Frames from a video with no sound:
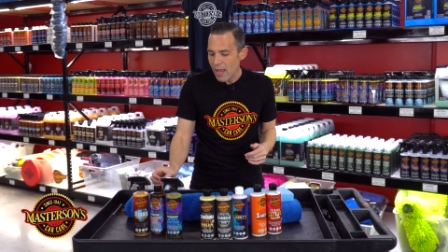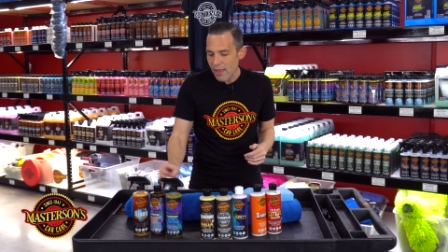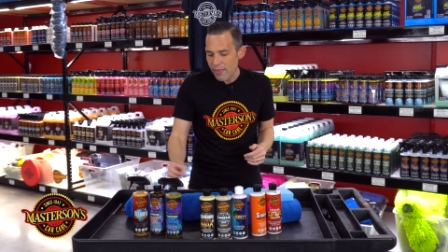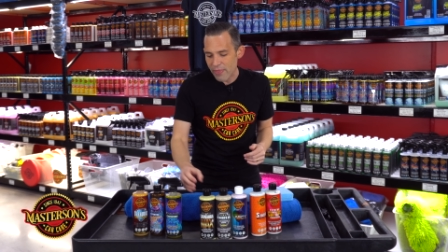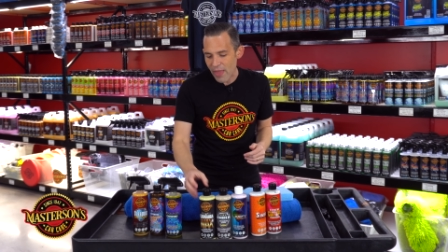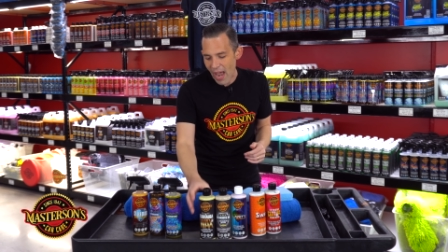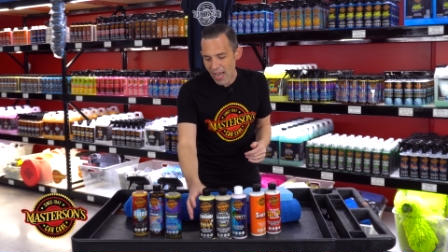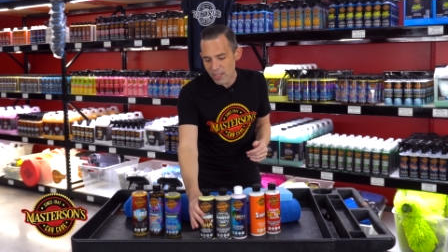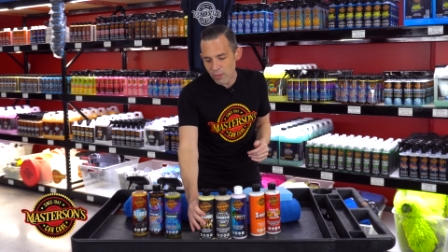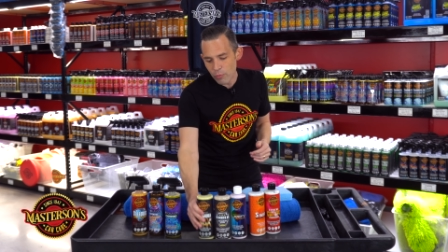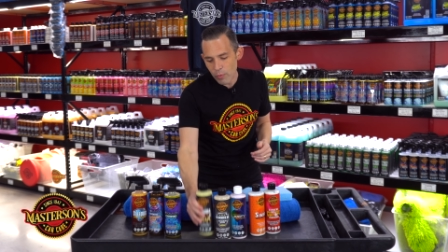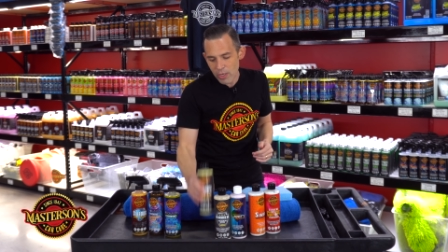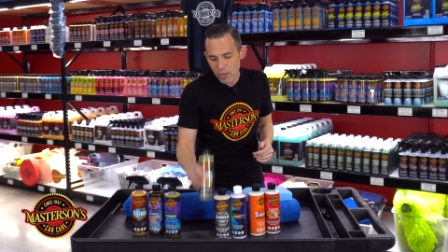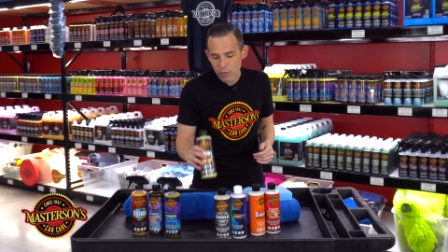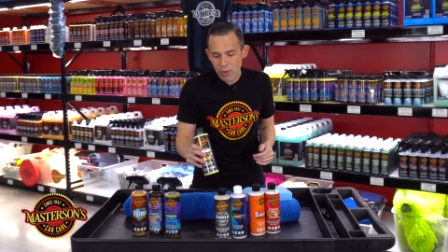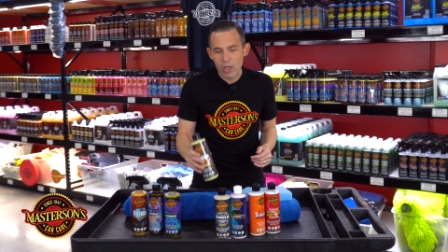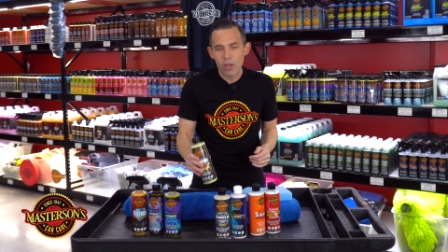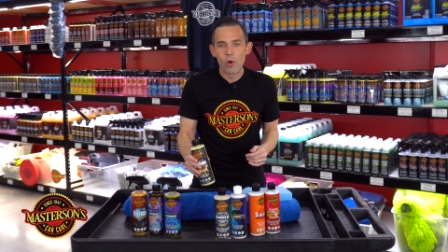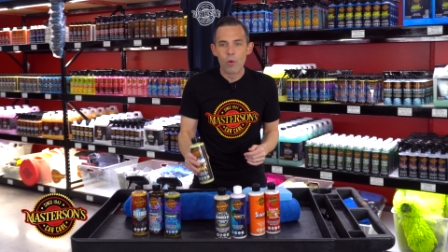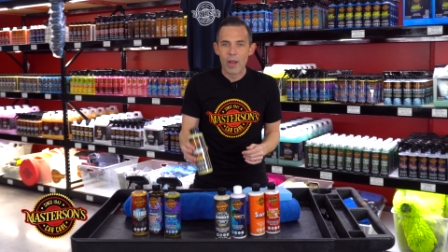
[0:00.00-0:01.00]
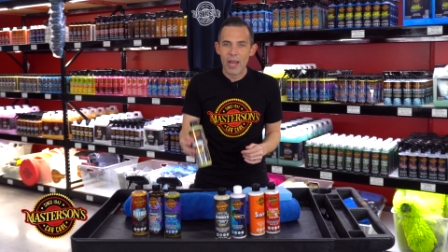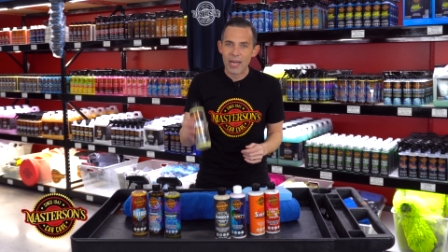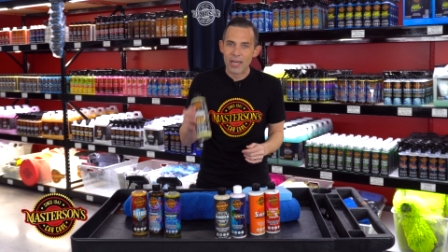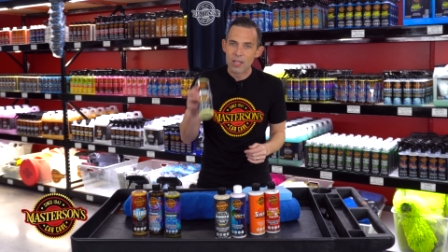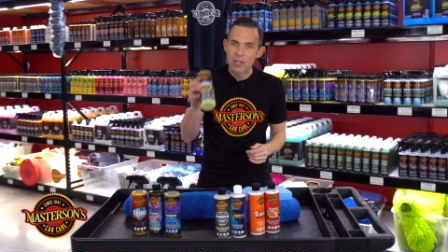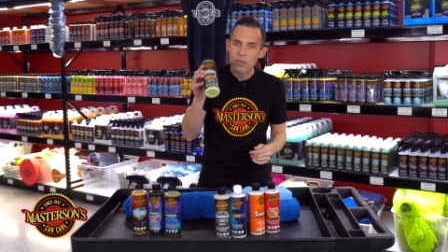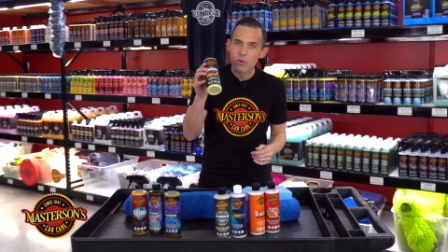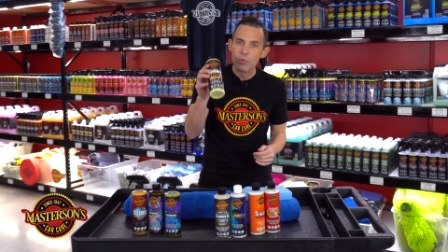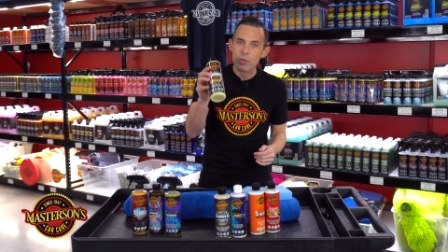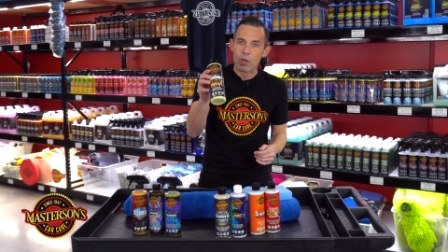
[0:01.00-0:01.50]
That's when you can go ahead
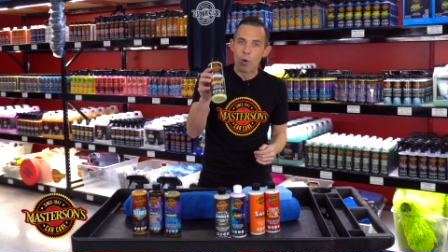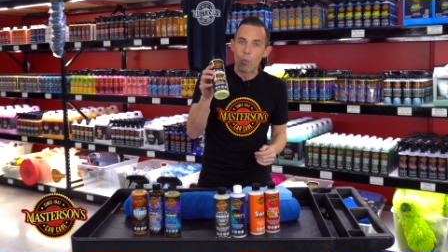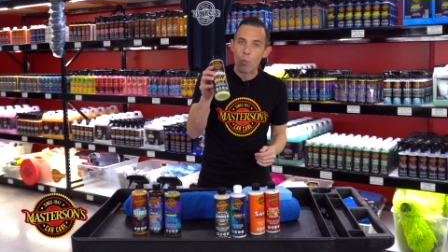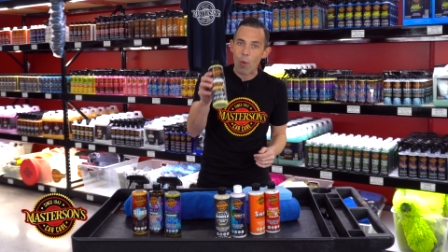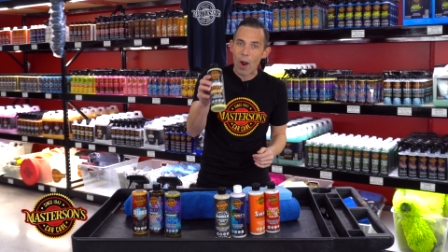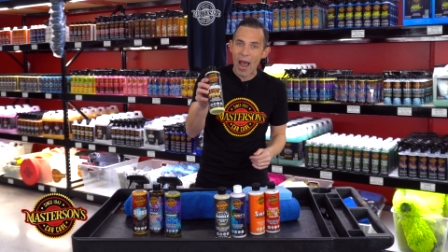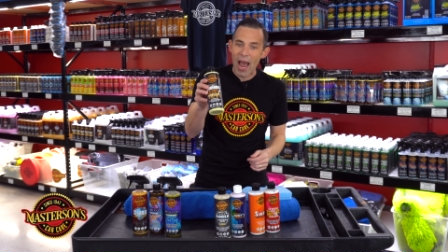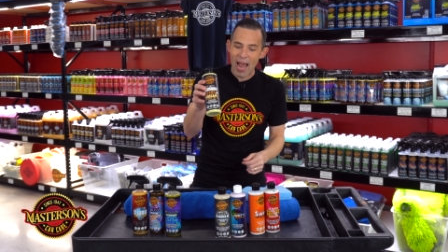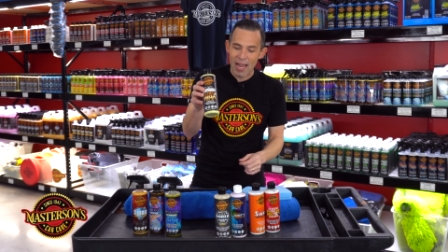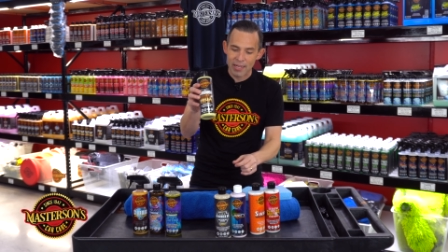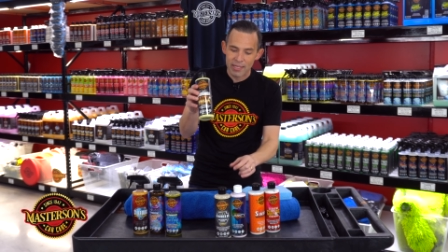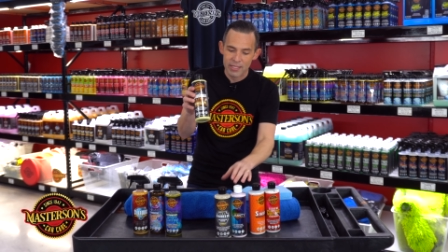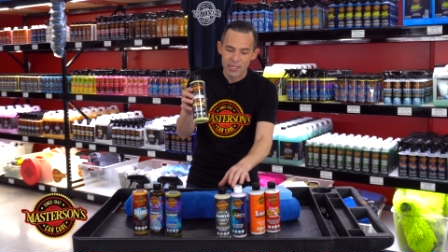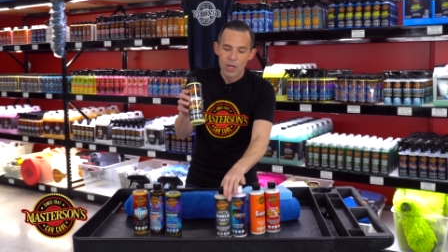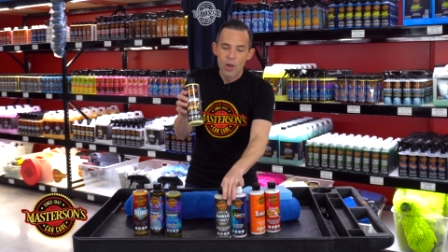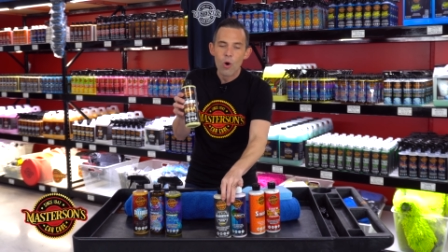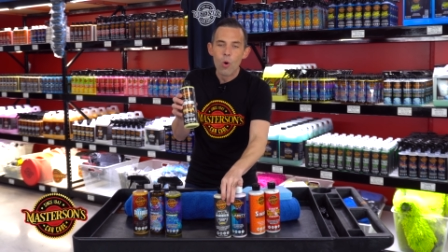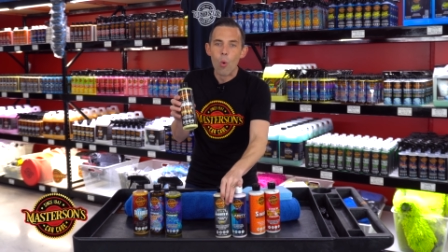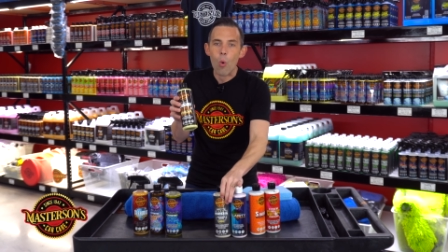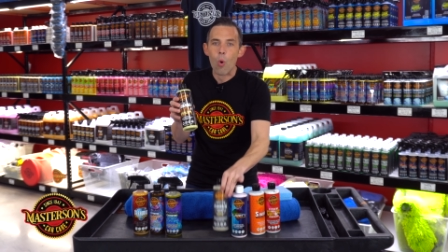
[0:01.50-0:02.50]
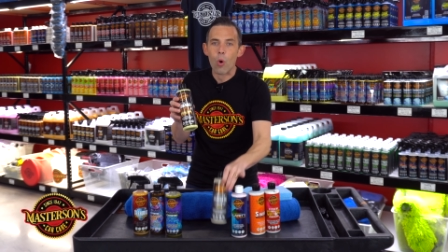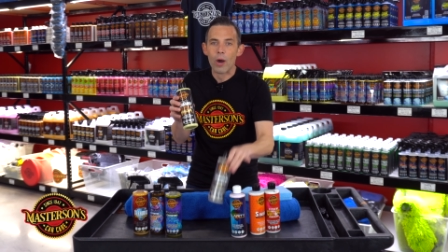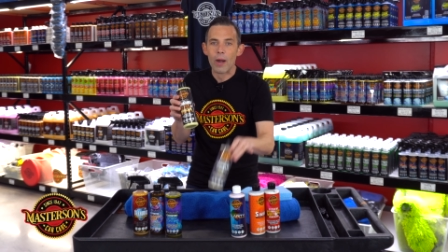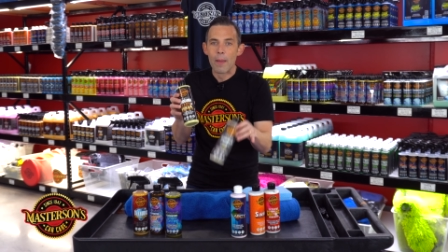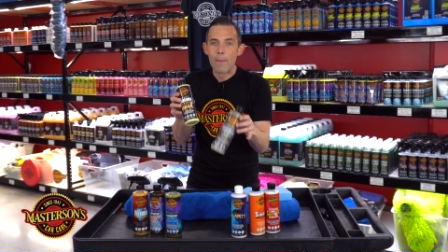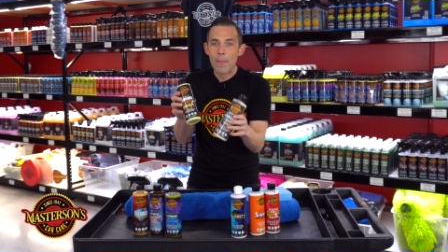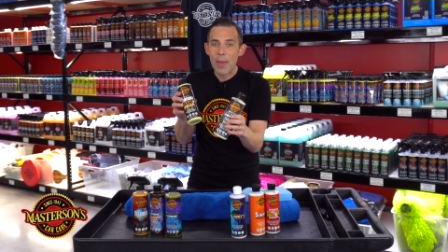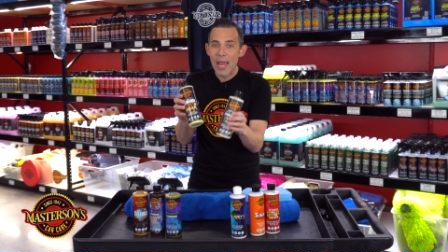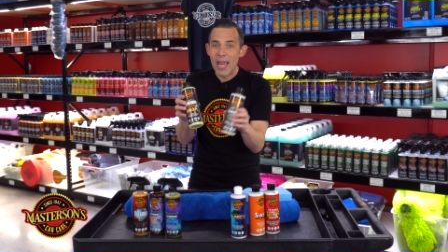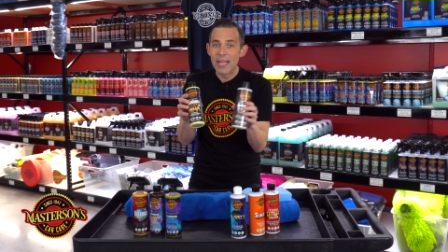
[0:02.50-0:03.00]
and use a wax or
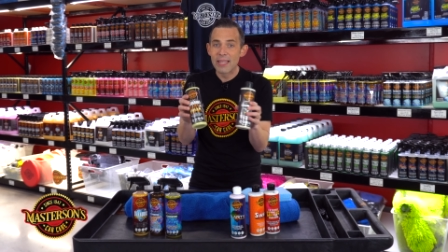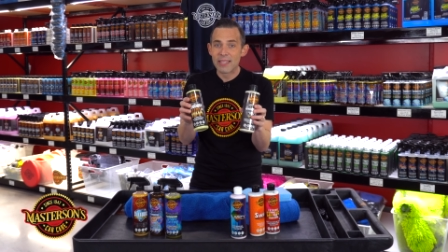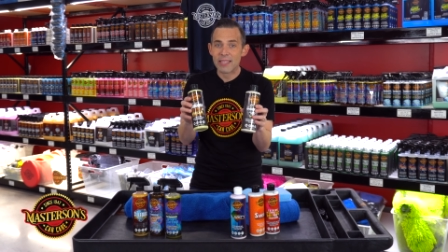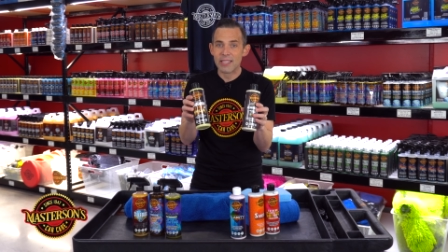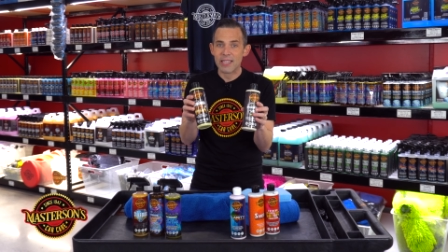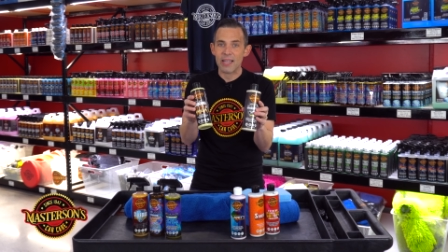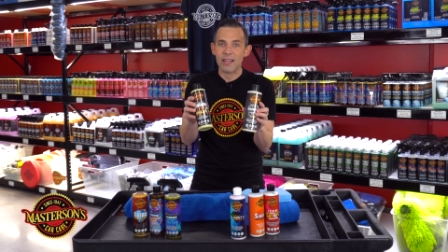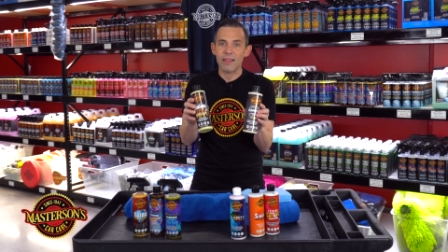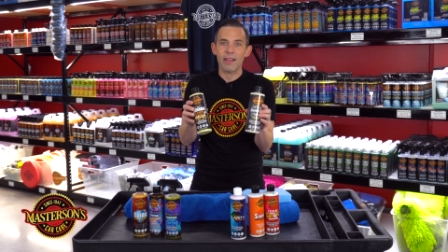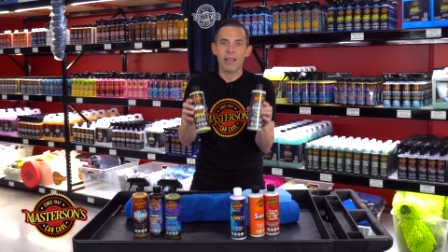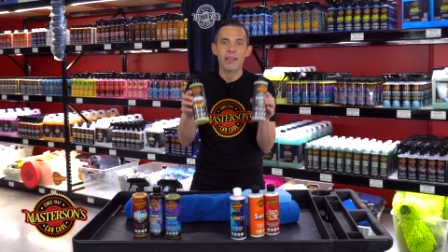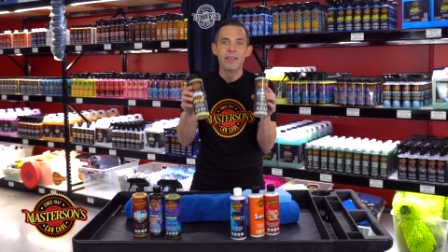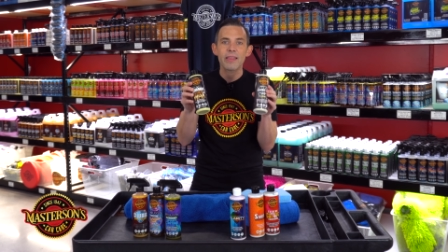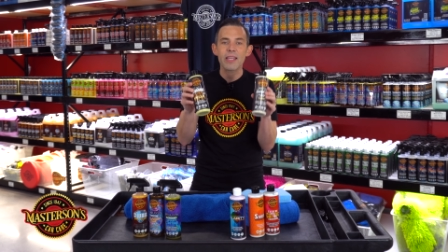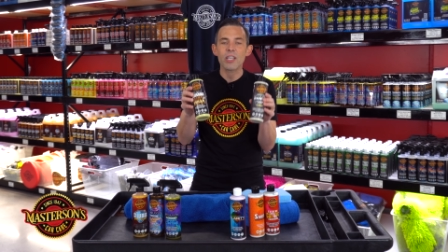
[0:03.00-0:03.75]
a paint sealant.